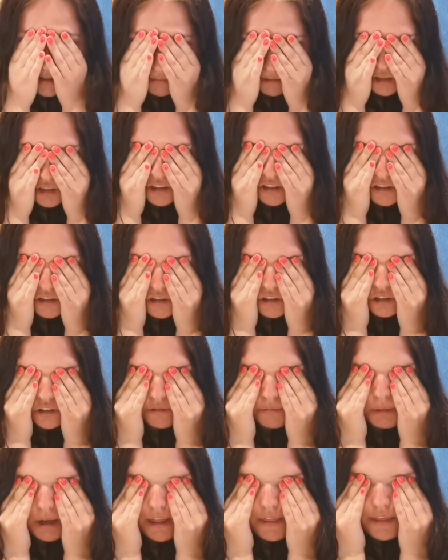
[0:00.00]
art brushes and
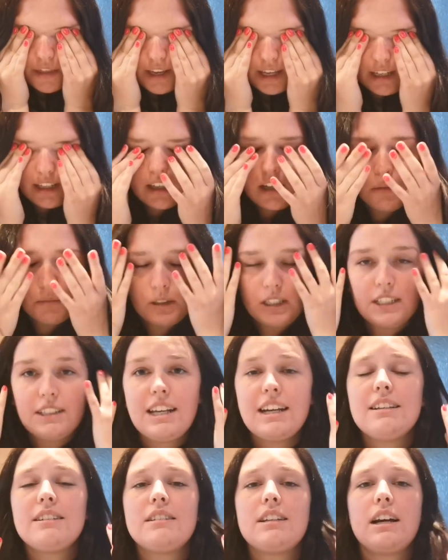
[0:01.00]
stuff, but I think I'm going to
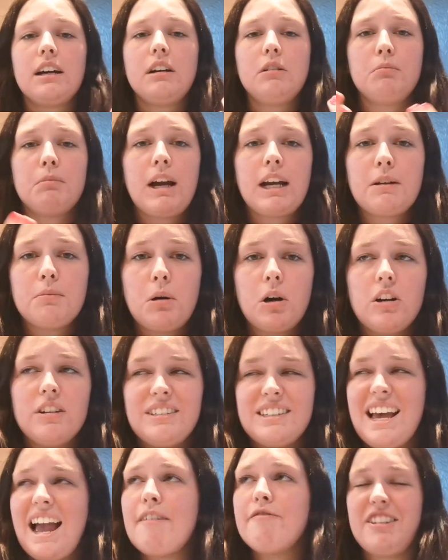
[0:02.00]
test out
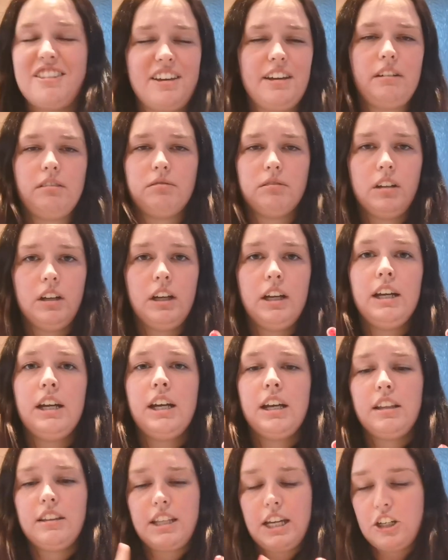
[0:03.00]
Magpie's everything.
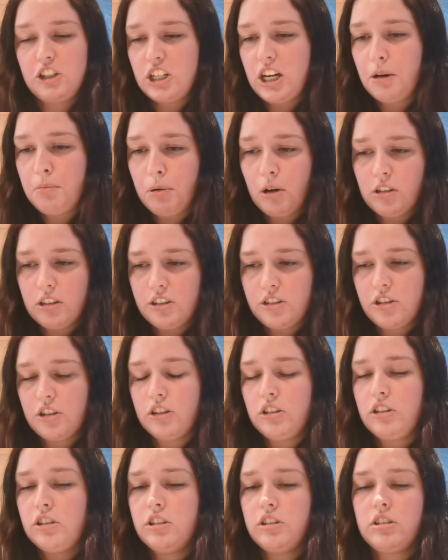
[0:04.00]
Their gel polish
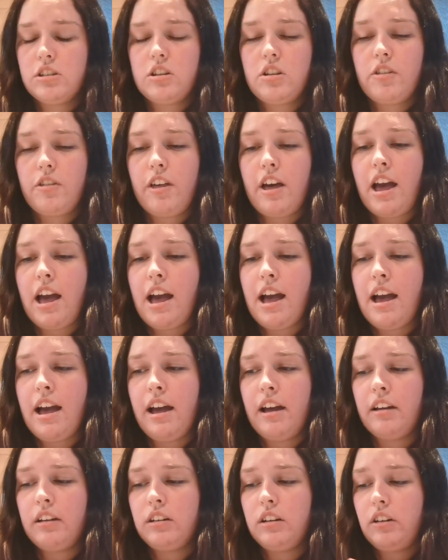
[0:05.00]
colours,
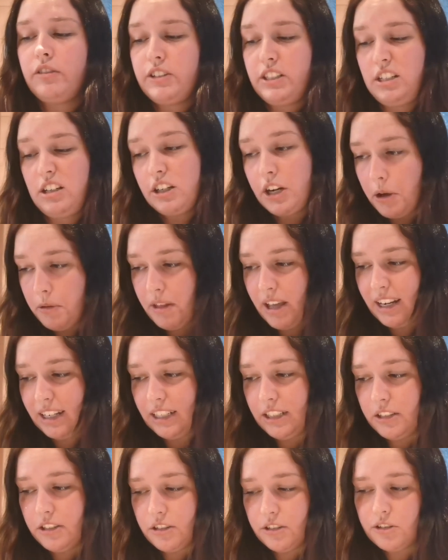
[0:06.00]
their obviously I know their
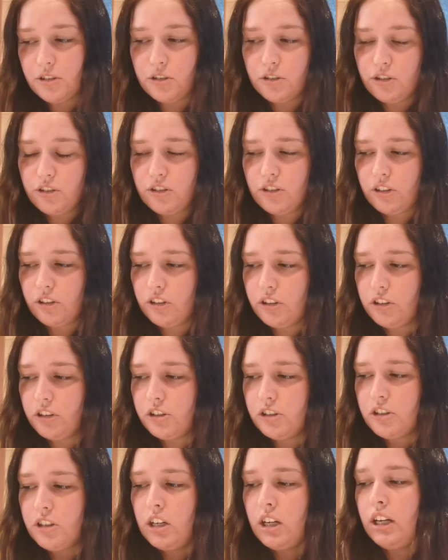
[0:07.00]
glitters and dusts are
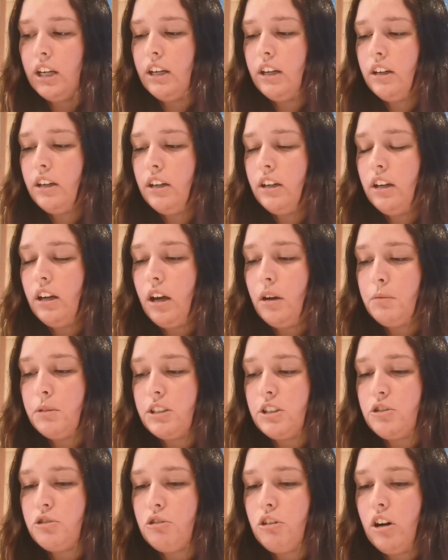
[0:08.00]
good. I'm going to
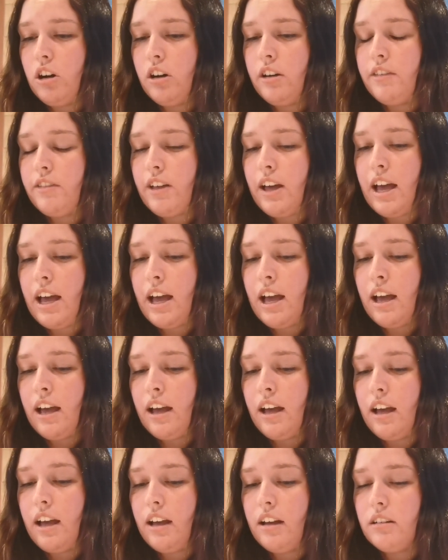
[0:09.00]
try
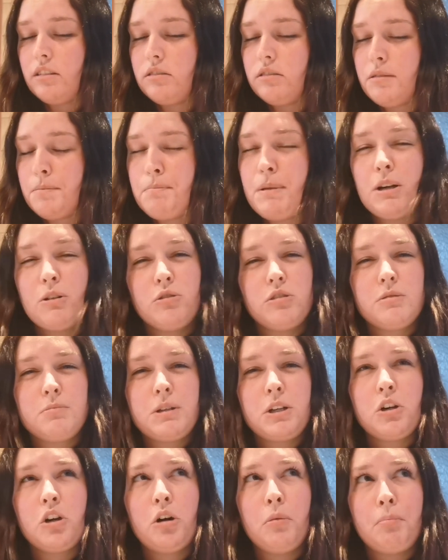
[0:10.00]
their build
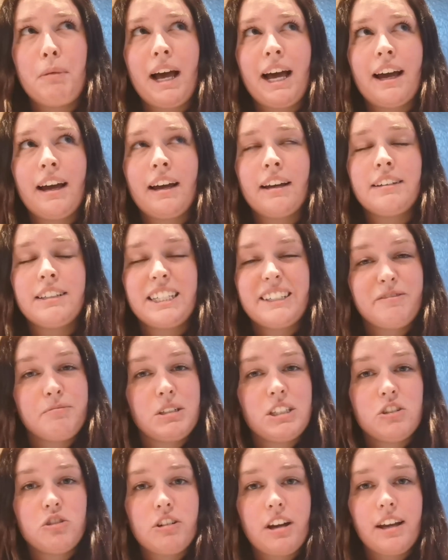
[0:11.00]
me up and give me
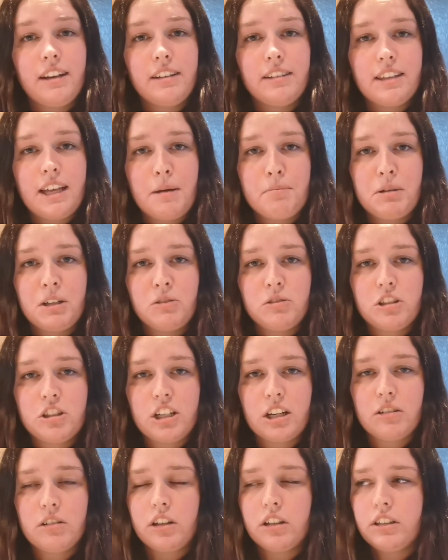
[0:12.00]
strength, their build
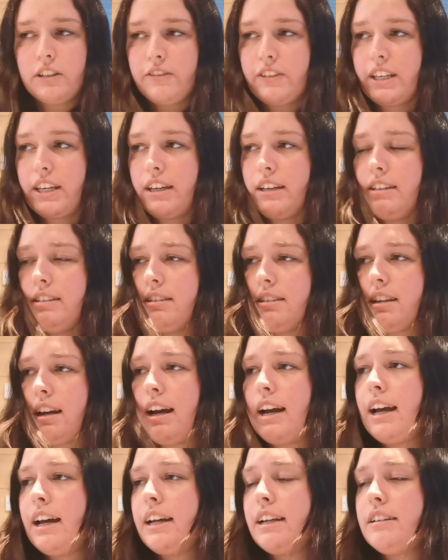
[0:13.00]
gel kind of things,
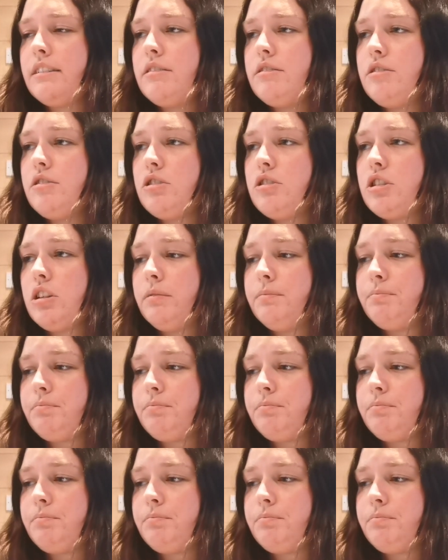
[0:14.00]
and